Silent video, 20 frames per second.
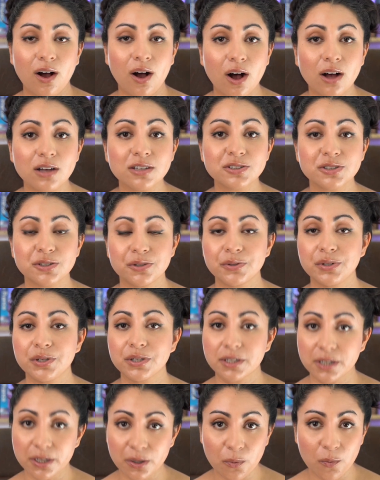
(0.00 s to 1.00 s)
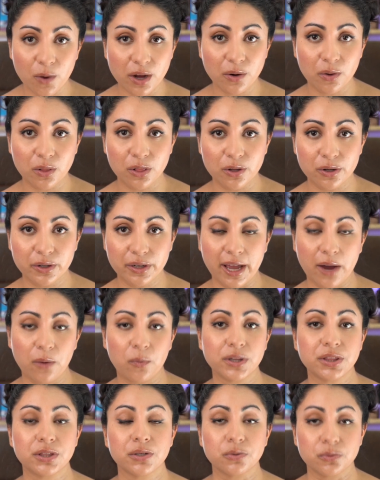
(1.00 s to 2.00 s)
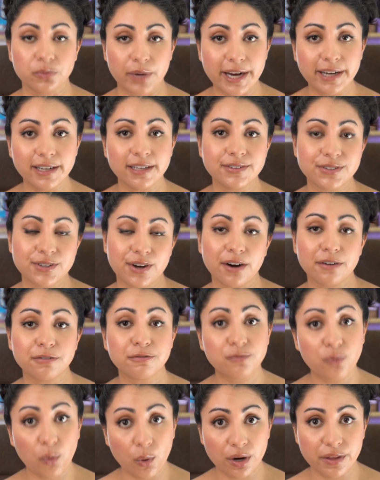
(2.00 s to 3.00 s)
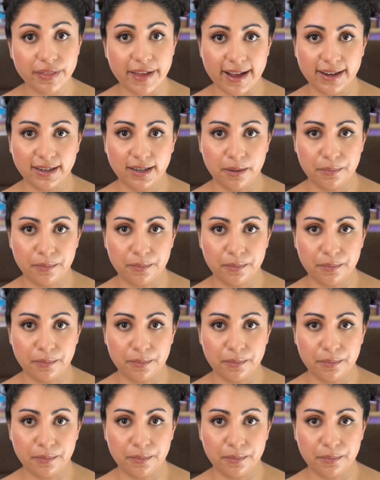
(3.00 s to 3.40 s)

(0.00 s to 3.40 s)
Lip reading: Also, you're gonna wanna look at what the ratings are for that